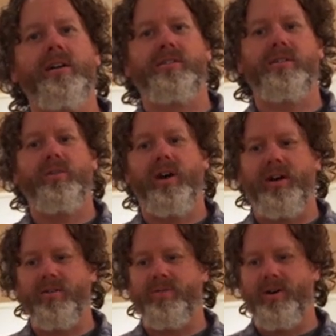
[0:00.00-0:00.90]
So you
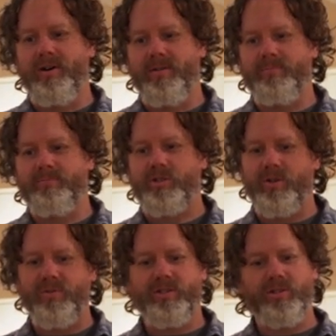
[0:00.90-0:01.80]
have um,
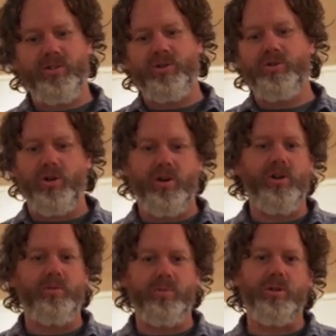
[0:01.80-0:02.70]
surfaces that are drawn
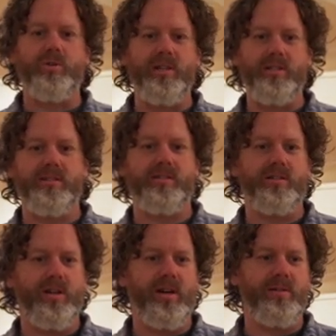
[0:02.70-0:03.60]
on with grease.
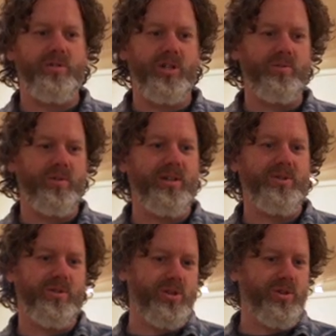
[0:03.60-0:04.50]
Um, generally,
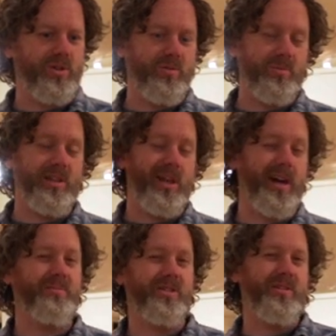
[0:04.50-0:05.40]
traditionally it would be
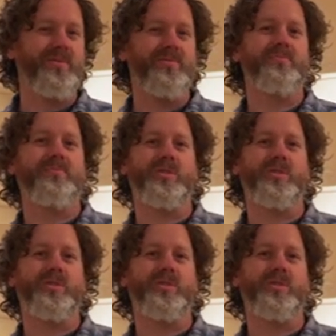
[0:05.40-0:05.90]
limestone.